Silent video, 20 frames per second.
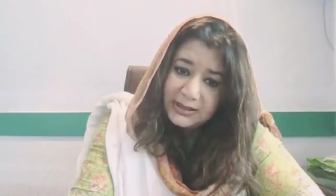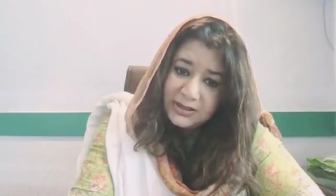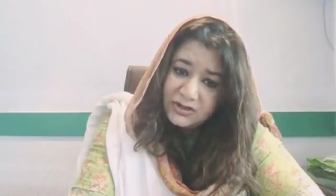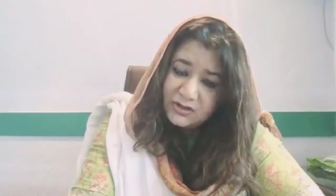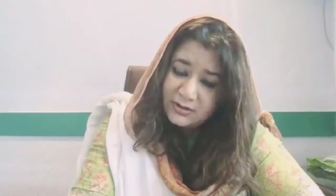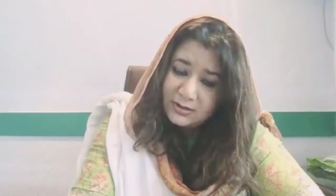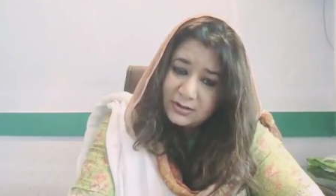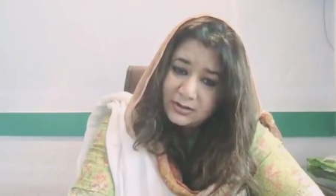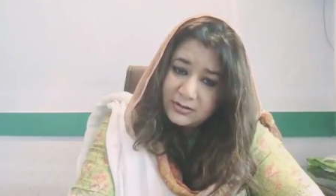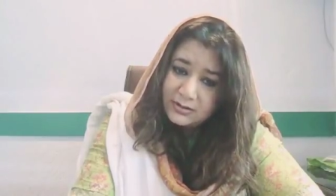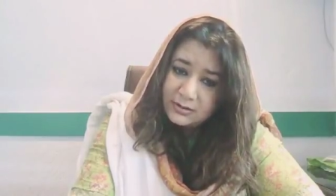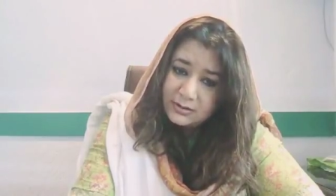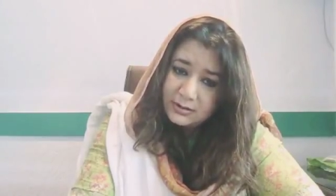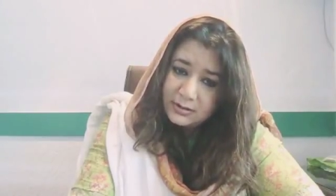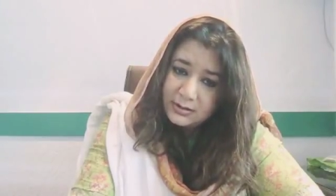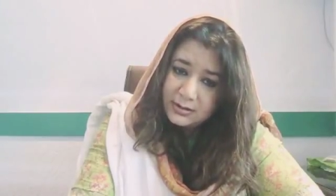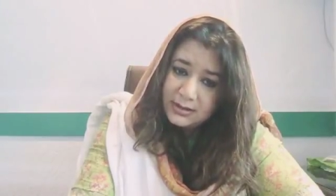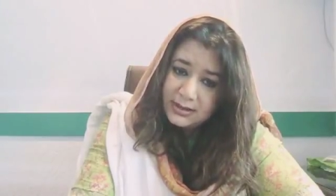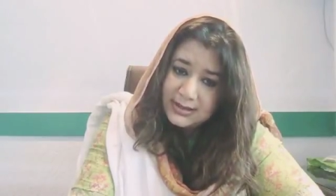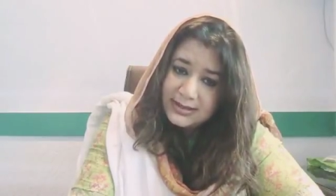children
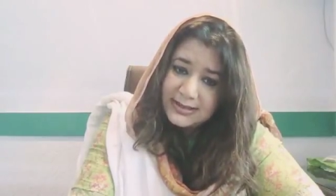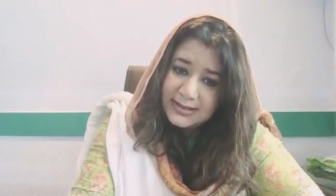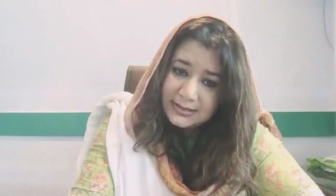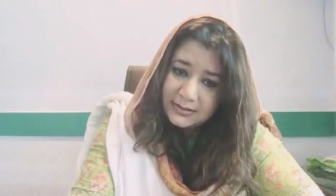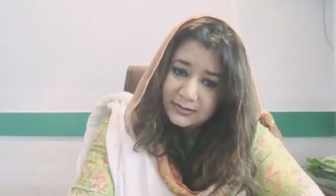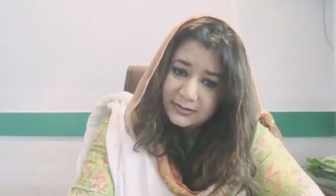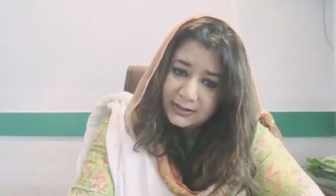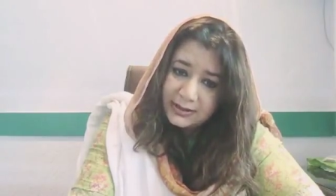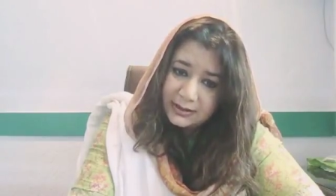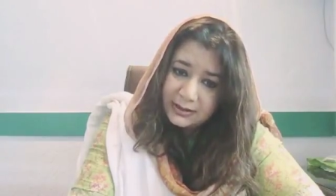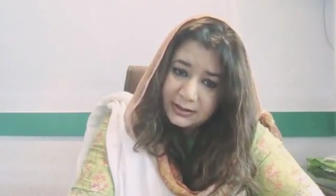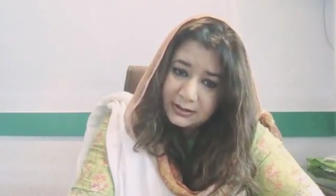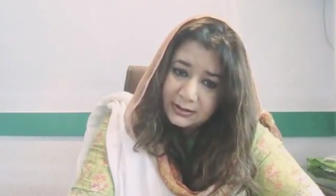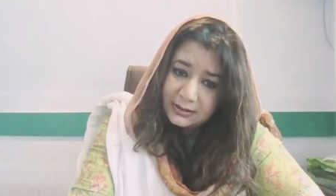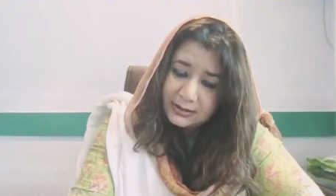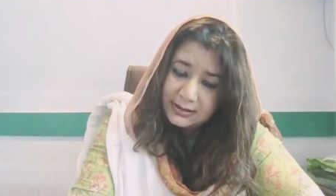in Syria. That